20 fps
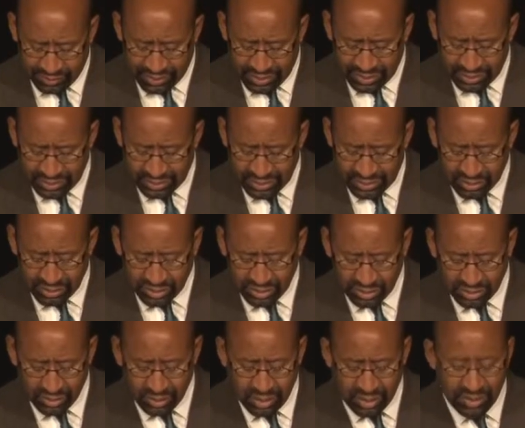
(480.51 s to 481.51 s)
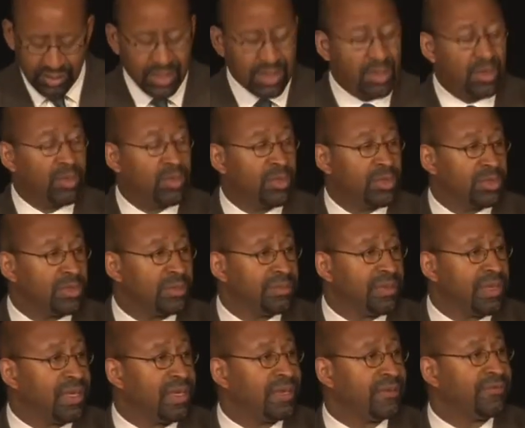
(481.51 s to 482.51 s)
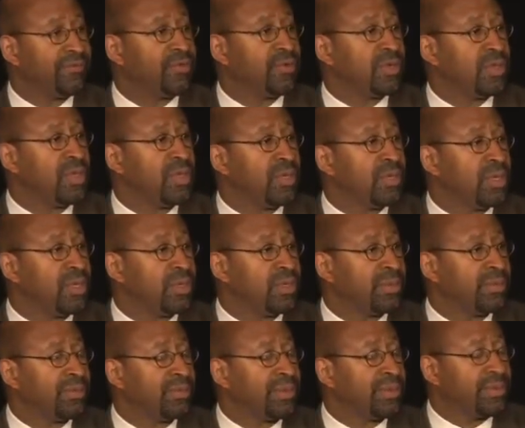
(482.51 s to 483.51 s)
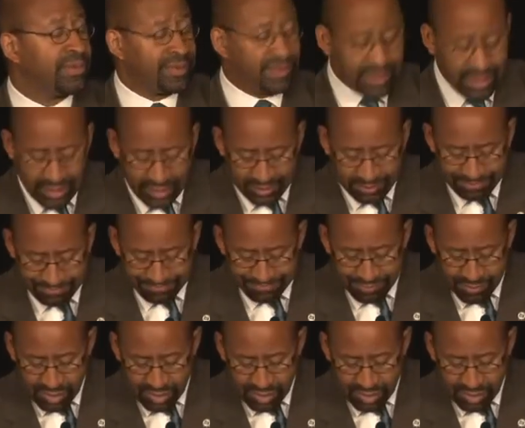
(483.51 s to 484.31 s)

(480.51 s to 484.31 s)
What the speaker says: paid attention to our water supply for a long period of time.